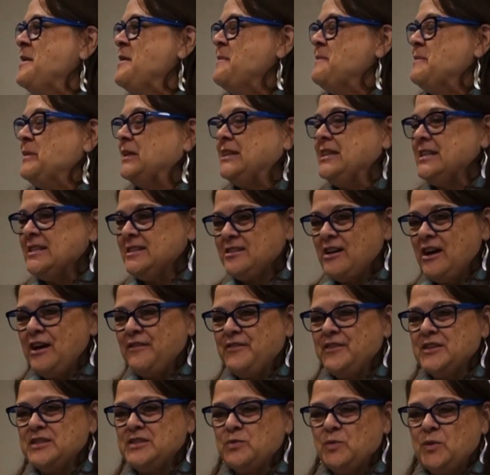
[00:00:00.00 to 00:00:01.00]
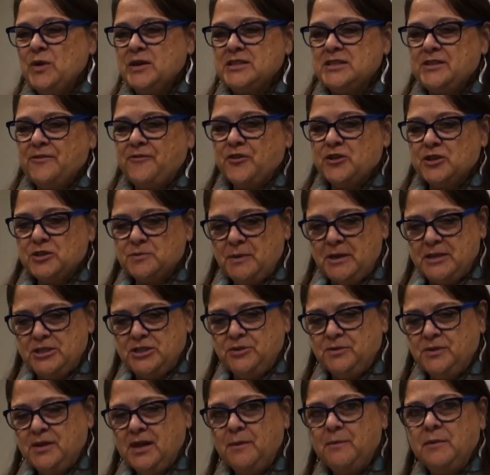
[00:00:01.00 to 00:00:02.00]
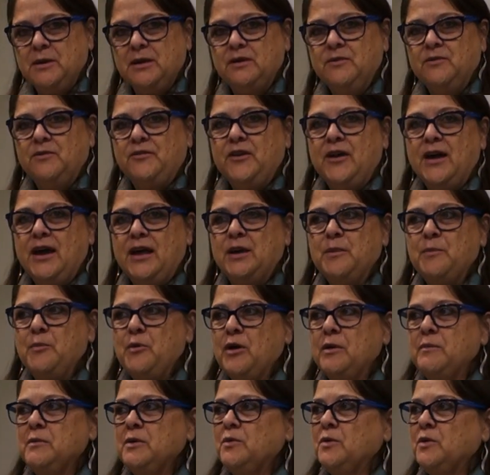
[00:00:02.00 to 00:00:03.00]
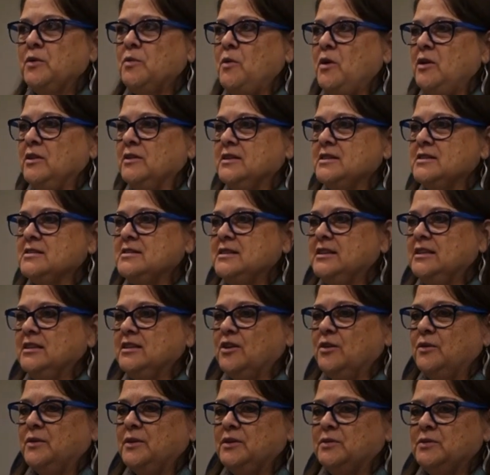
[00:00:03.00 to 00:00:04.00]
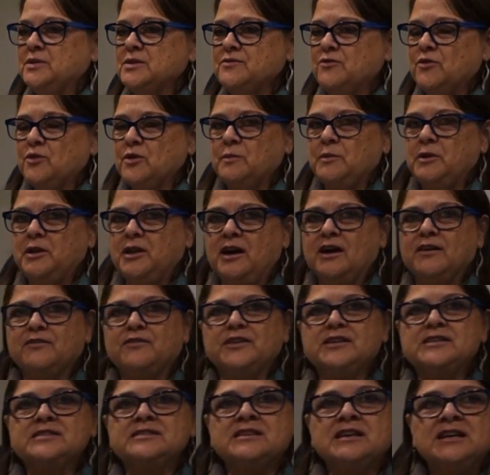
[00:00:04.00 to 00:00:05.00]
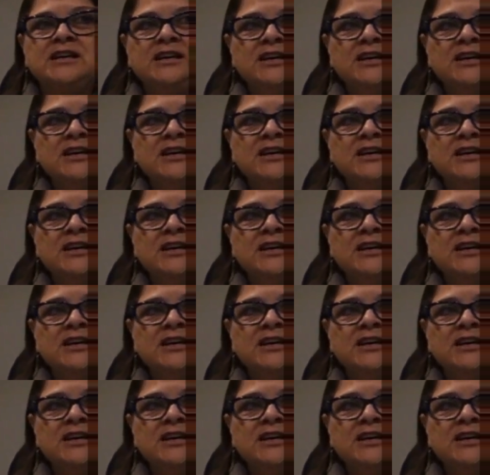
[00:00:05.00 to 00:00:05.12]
But this office was the first place you'd come in. If you had an appointment with Walt Disney to go into his formal office,